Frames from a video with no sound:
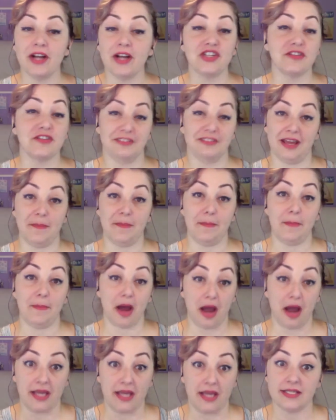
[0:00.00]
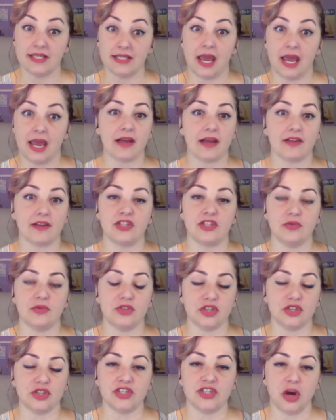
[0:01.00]
of it by text. You
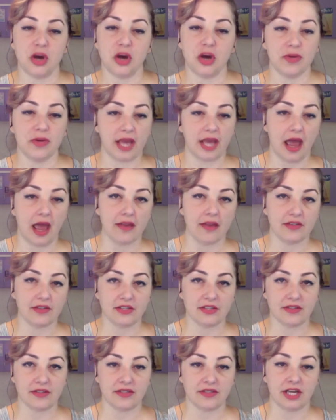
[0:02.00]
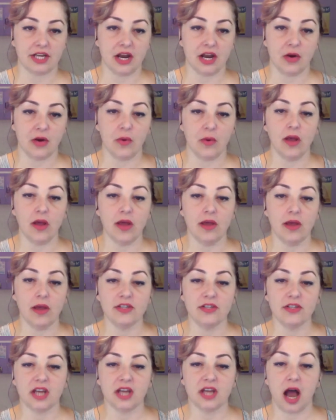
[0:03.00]
just don't get, you know,
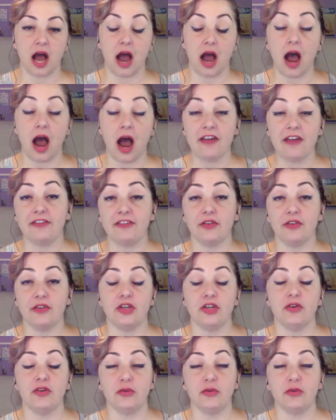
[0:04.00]
so I feel that you don't